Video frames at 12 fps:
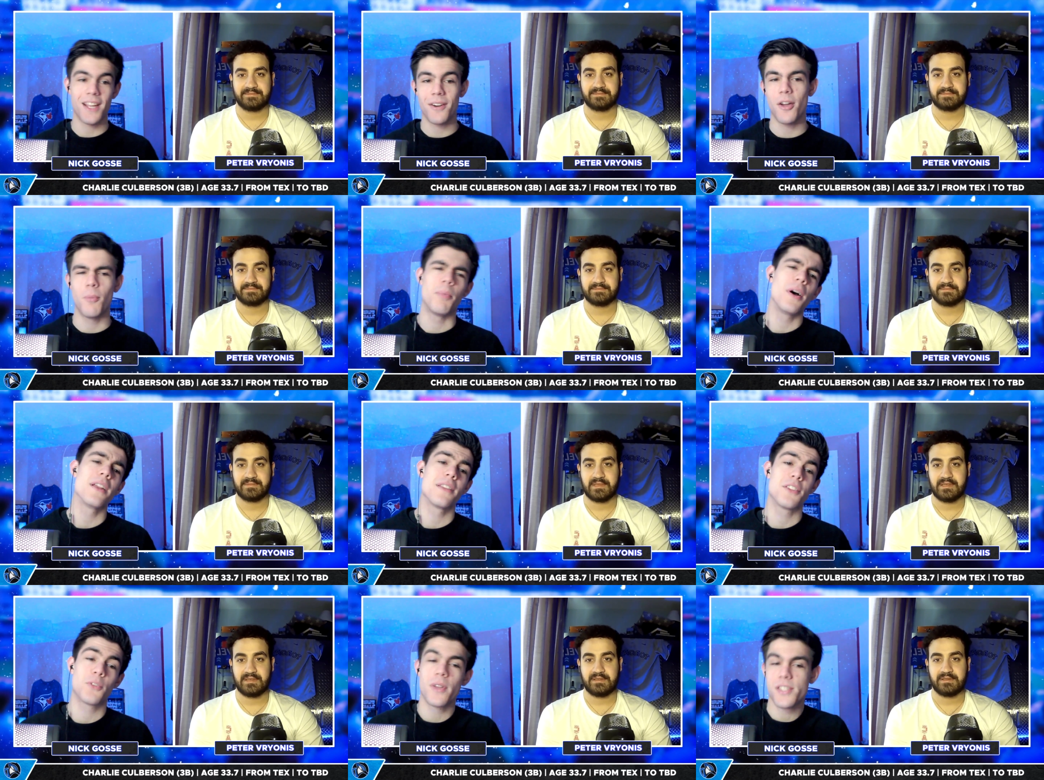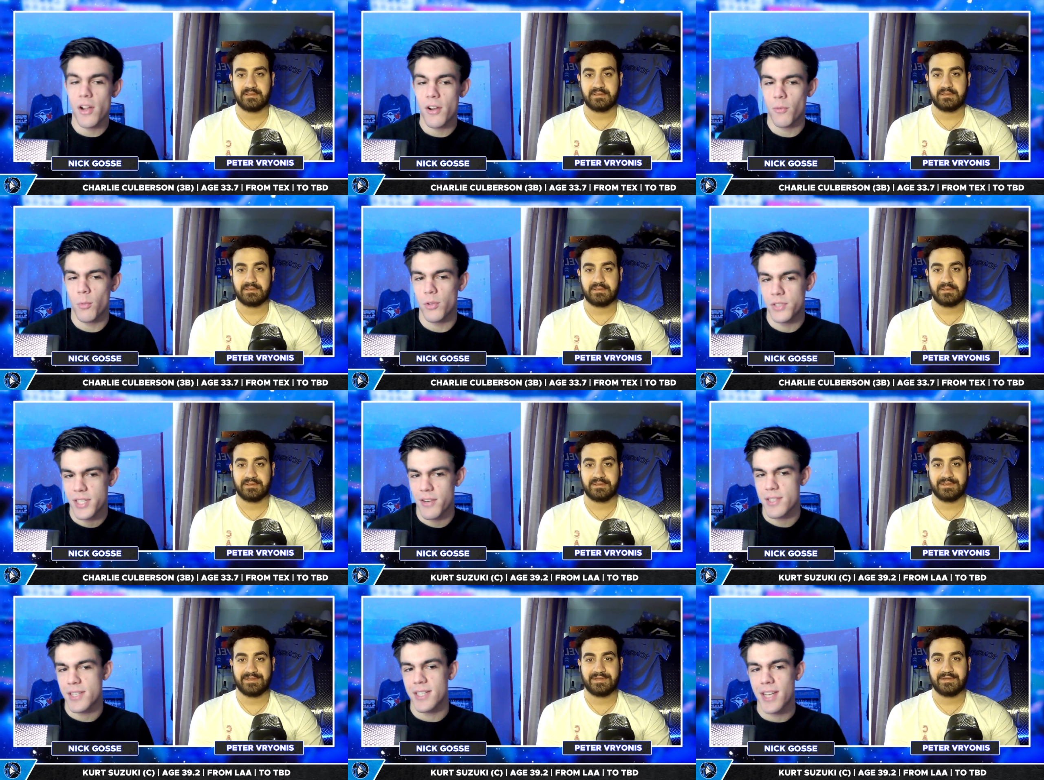Speaker 1: I don't know. But the Twins aren't a World
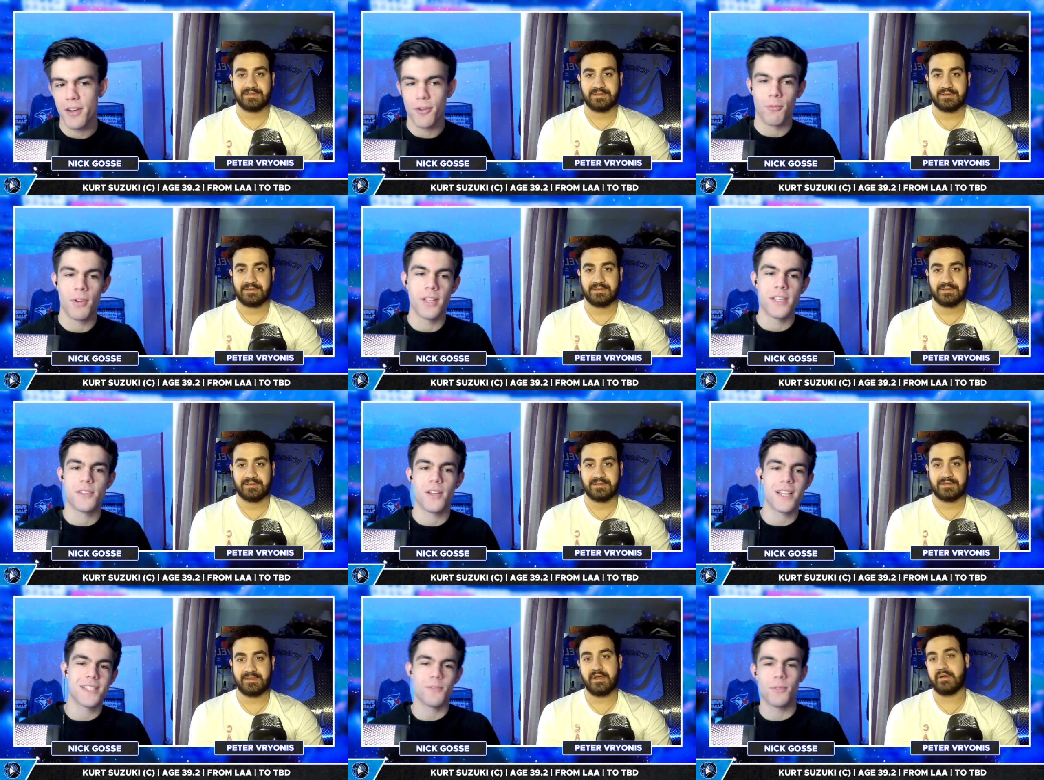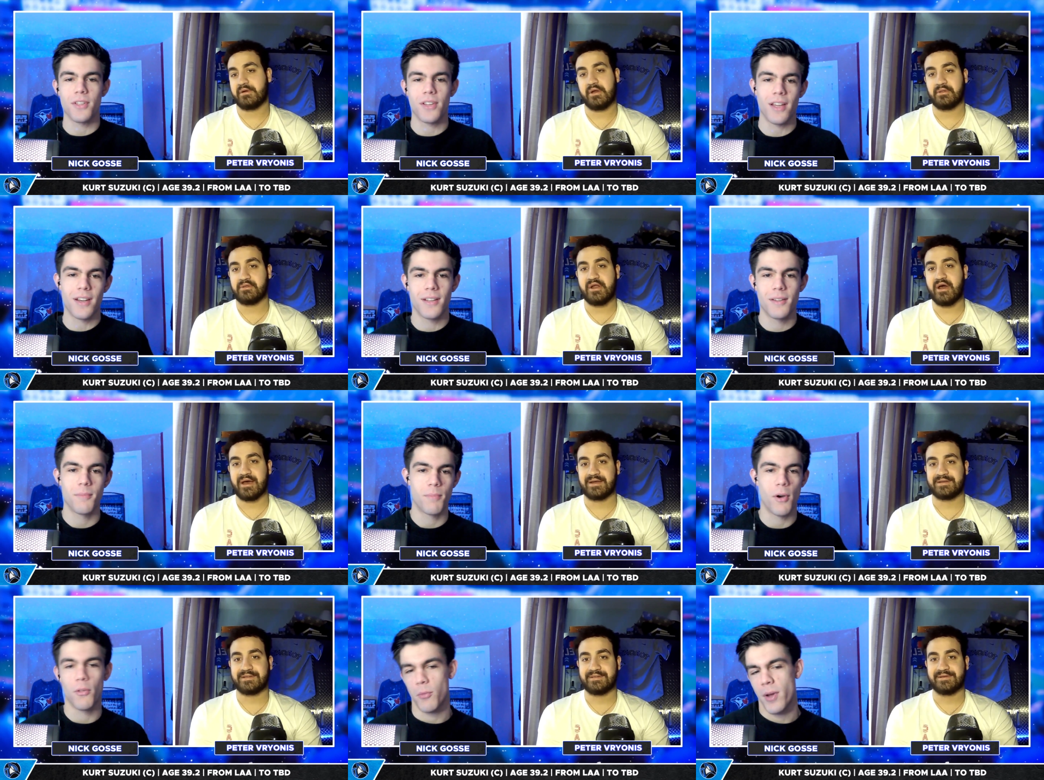Series contender, really. So I guess yeah, no, they're not.
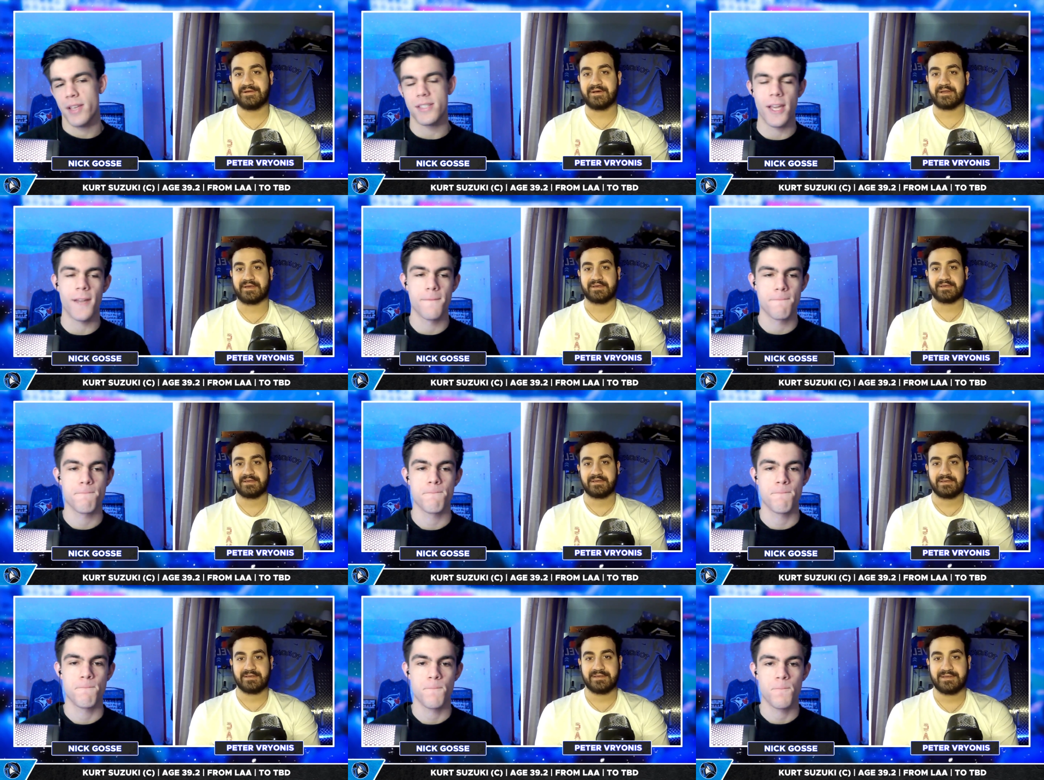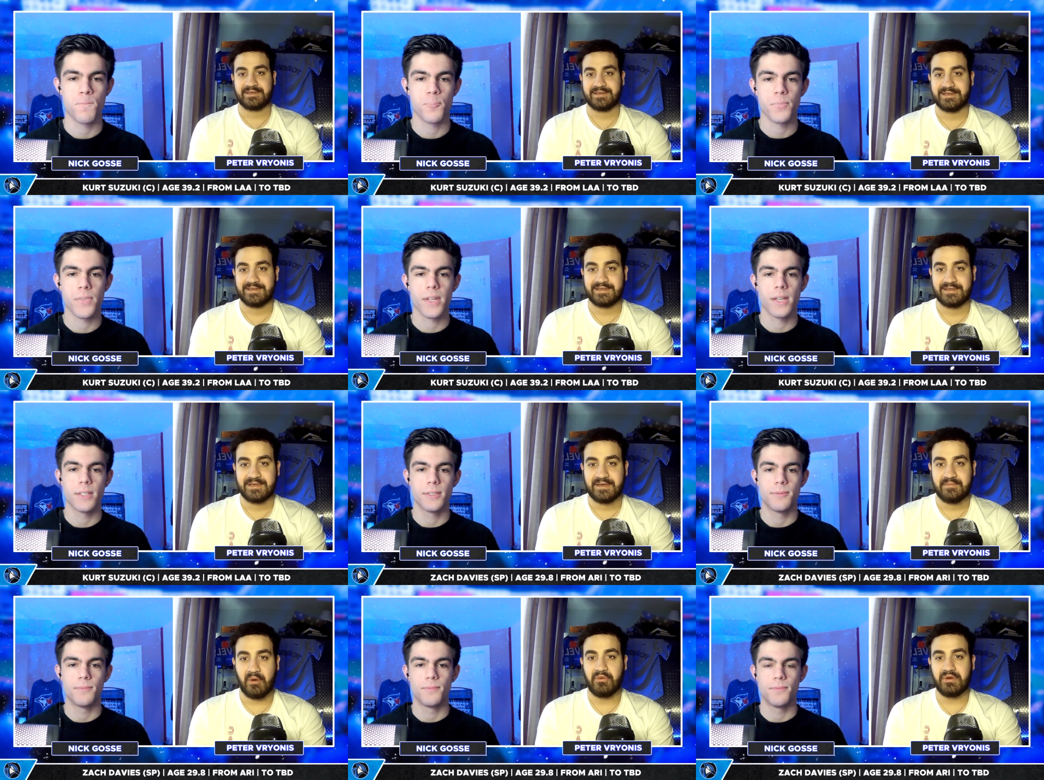Both ways, not. yeah.
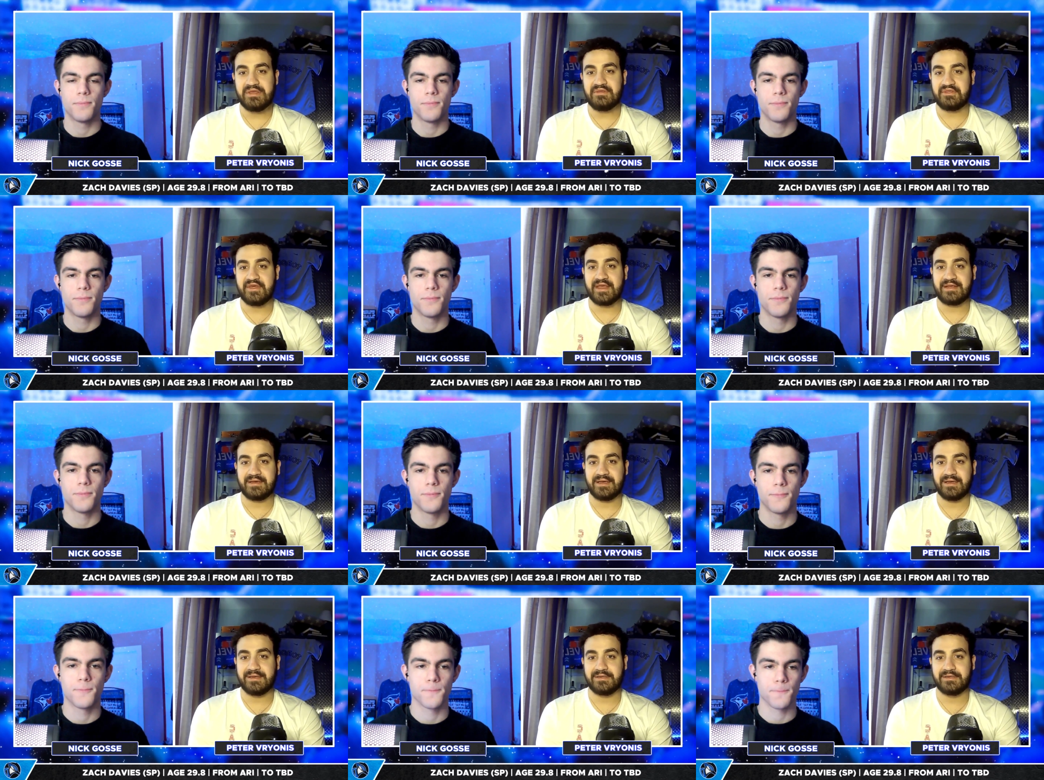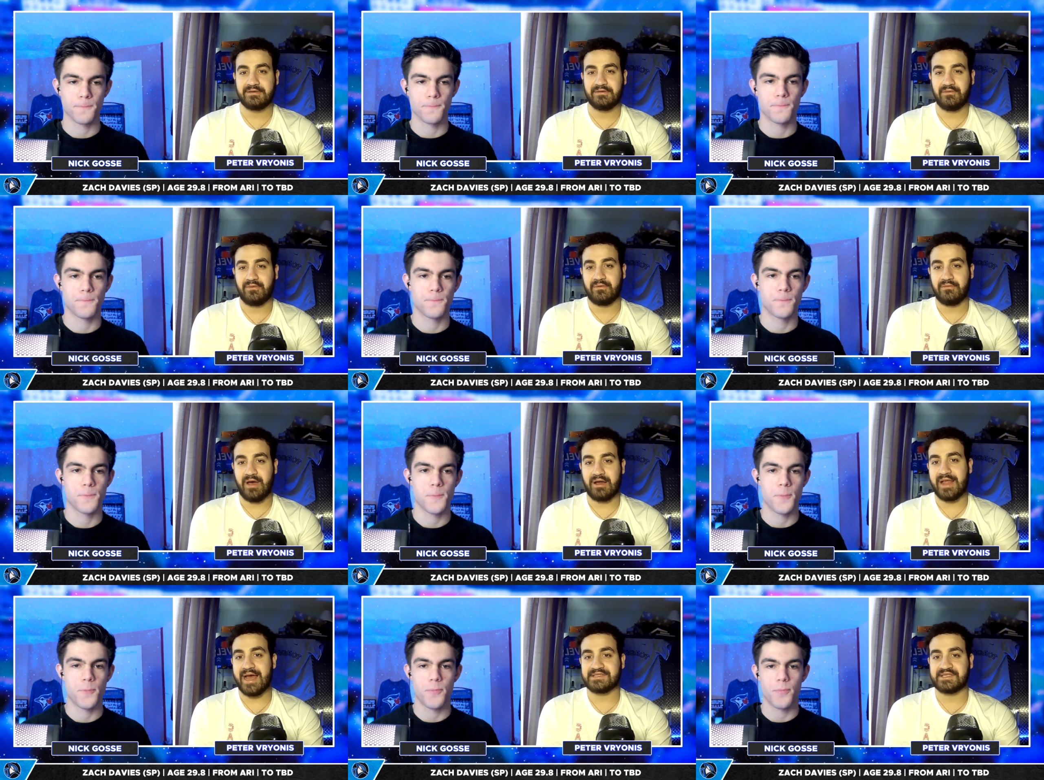
Speaker 2: But what do you think? Uh, I'll
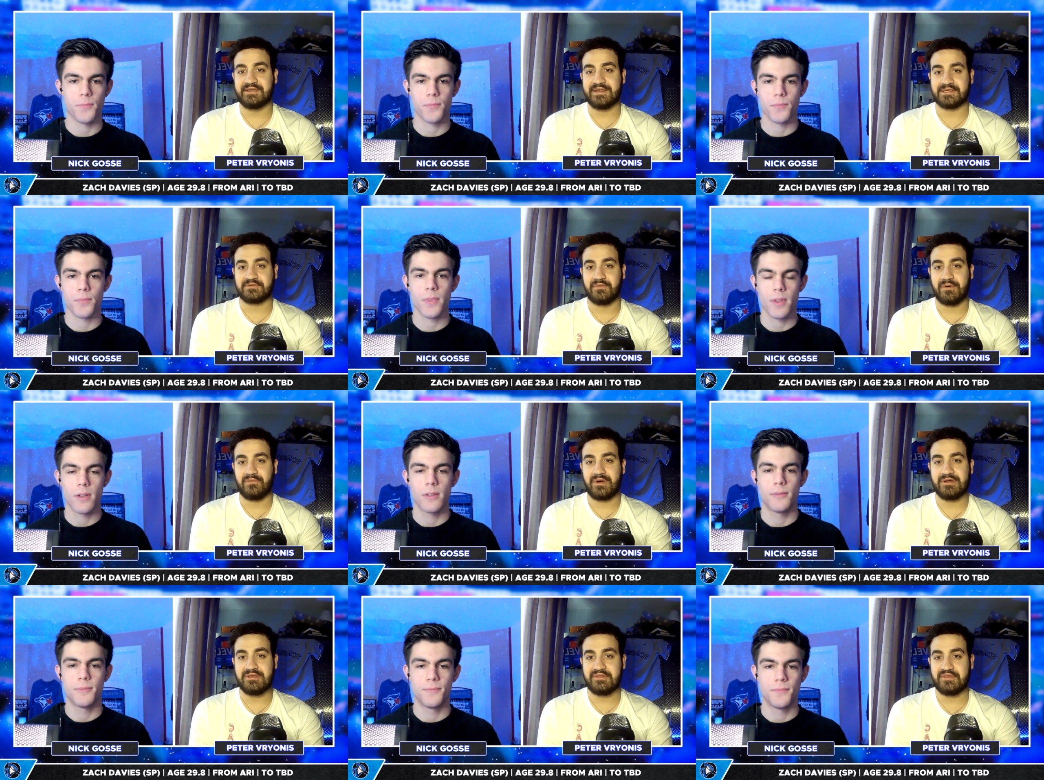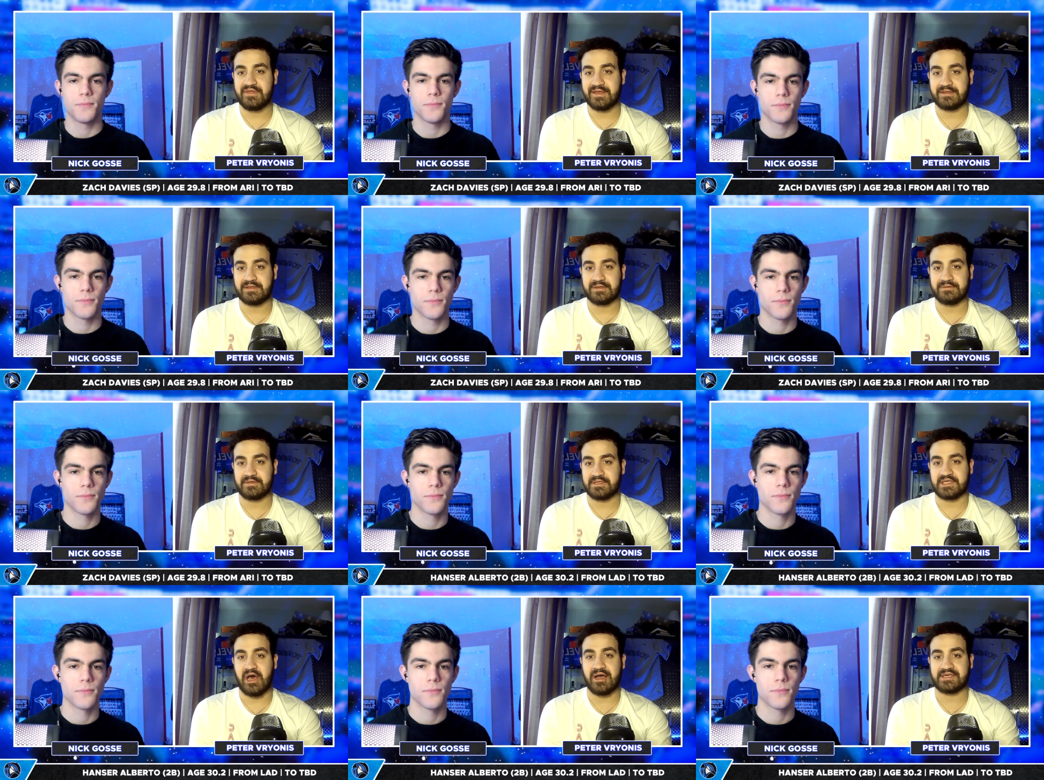ask you this: Where do you think the the
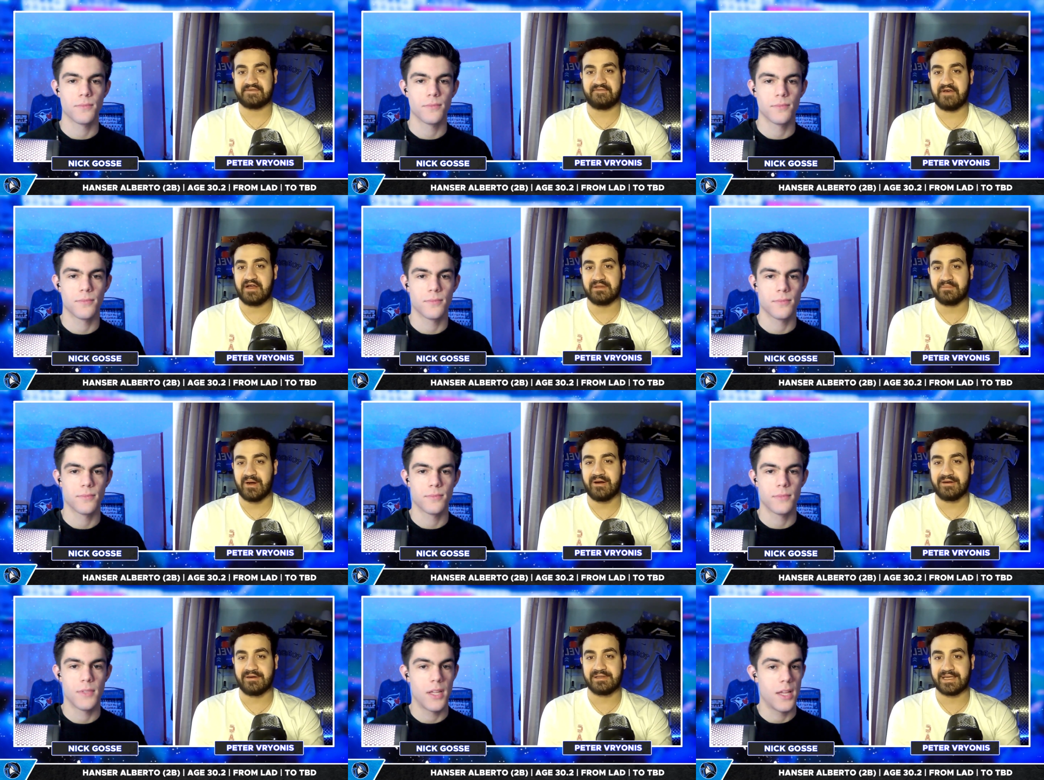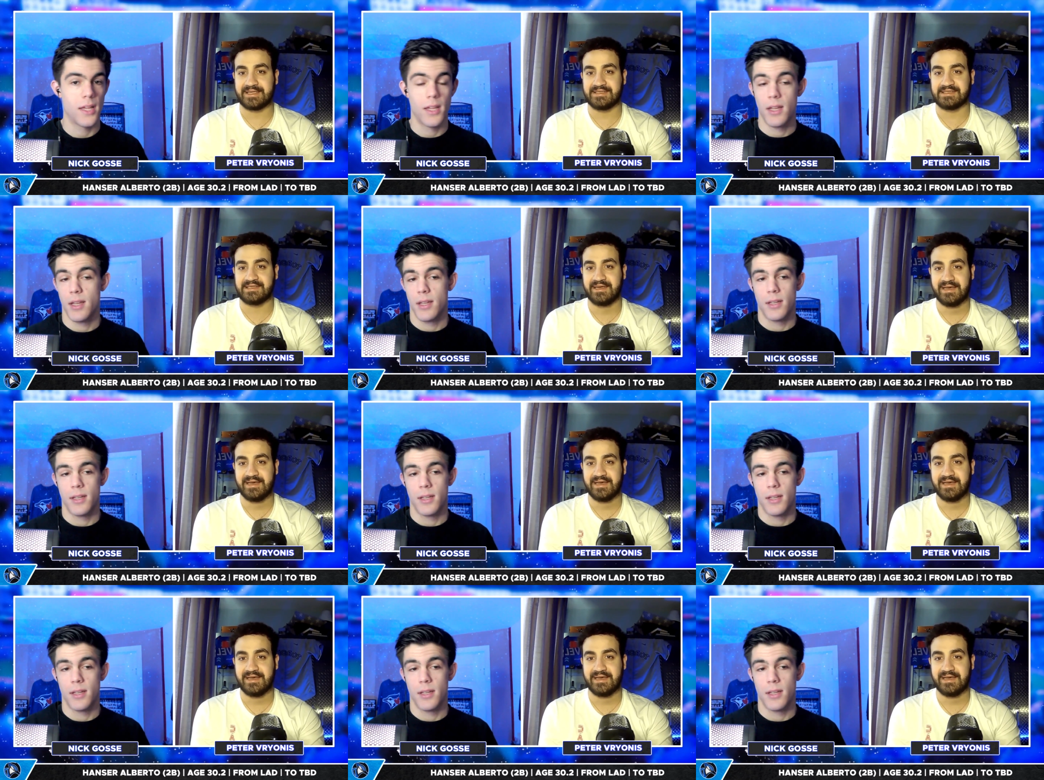talks fell apart? Like, is it